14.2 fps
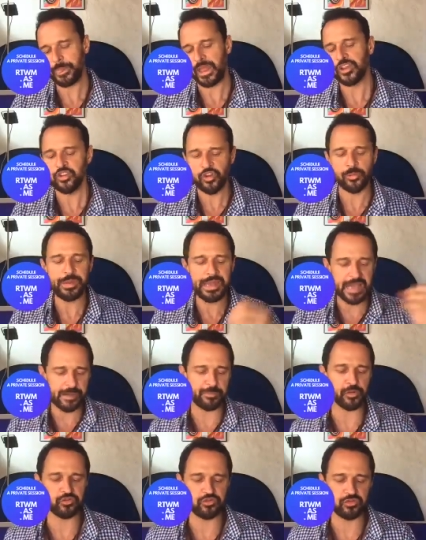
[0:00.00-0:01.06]
you know, being
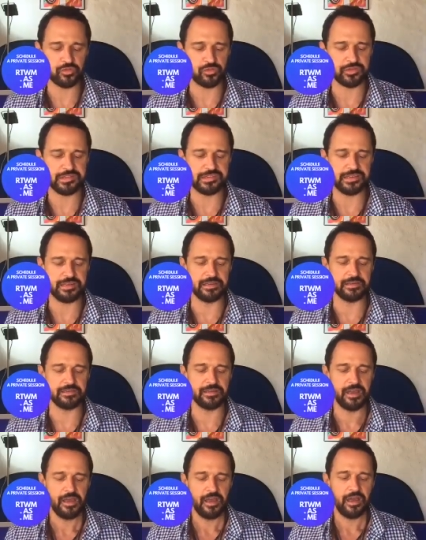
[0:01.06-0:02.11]
able to see,